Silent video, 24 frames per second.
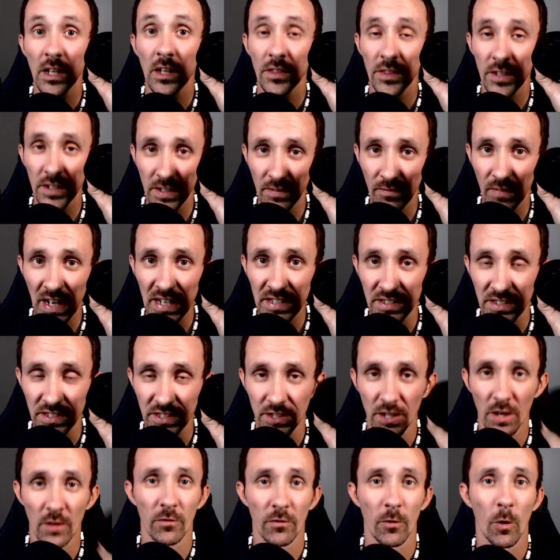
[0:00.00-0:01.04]
the device
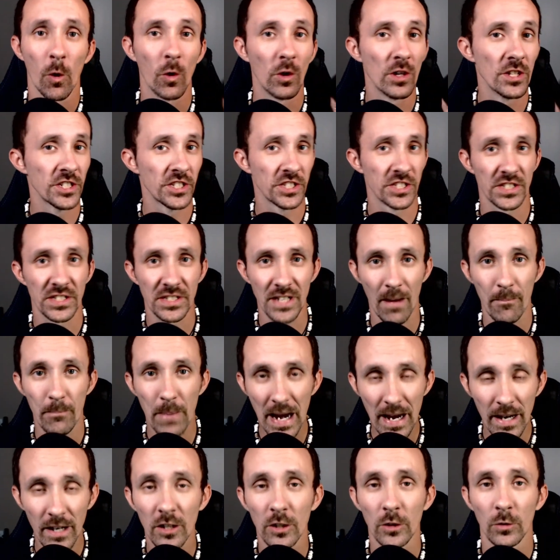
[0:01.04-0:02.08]
itself, or it's just not
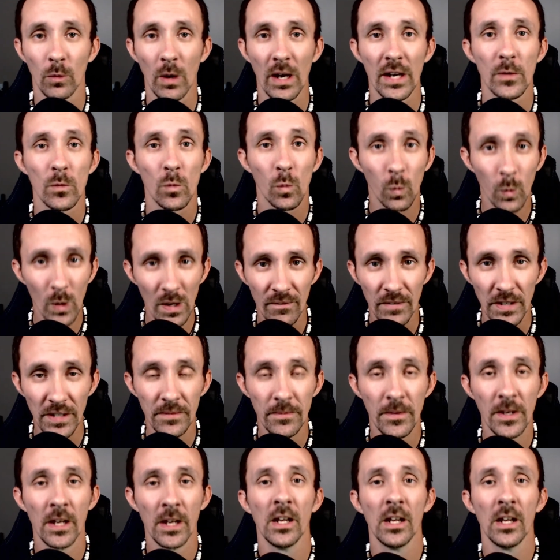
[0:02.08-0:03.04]
pairing right with it.